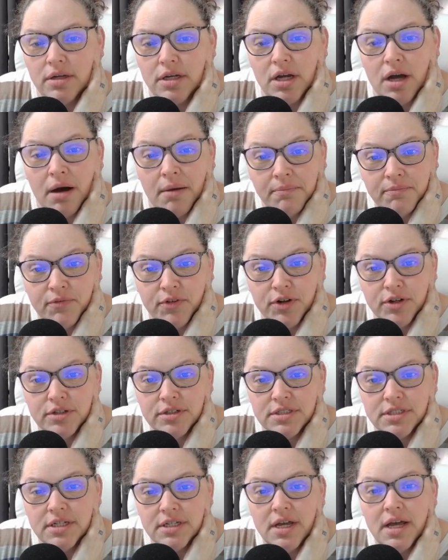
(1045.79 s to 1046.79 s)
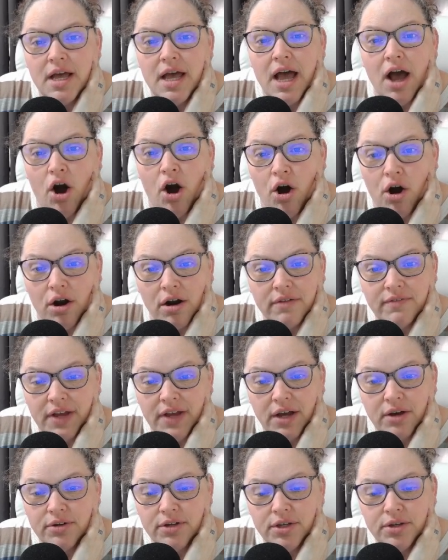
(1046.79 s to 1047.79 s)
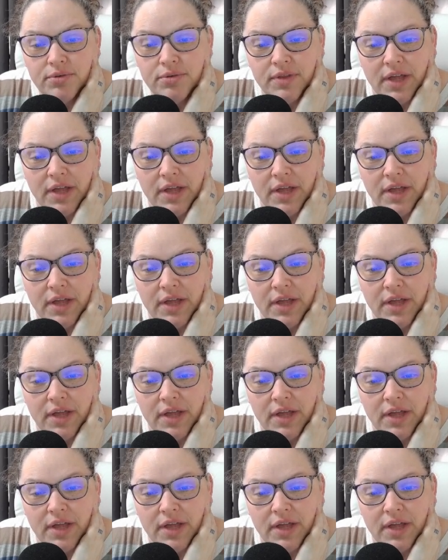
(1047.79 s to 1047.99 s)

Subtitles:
comfort, R value.